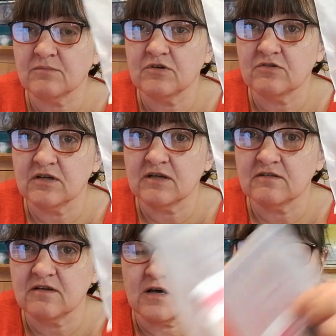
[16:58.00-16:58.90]
using at a
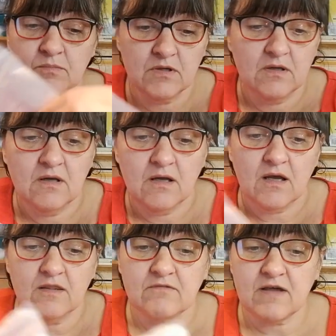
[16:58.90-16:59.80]
time,
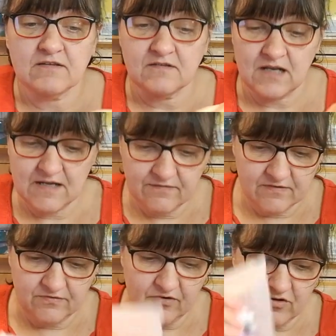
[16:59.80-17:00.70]
and the rest I leave as
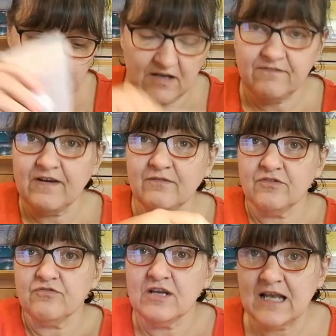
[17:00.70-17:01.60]
floss. And I found
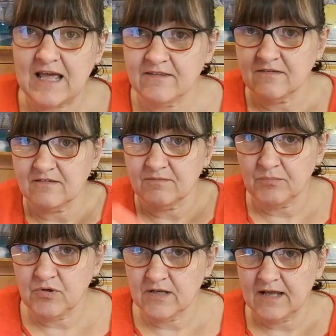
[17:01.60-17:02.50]
3 lengths
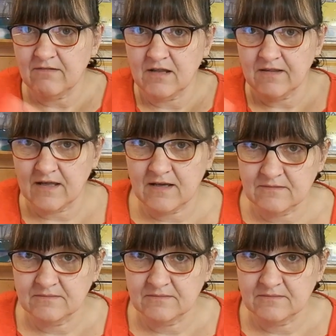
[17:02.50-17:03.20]
pulling out like that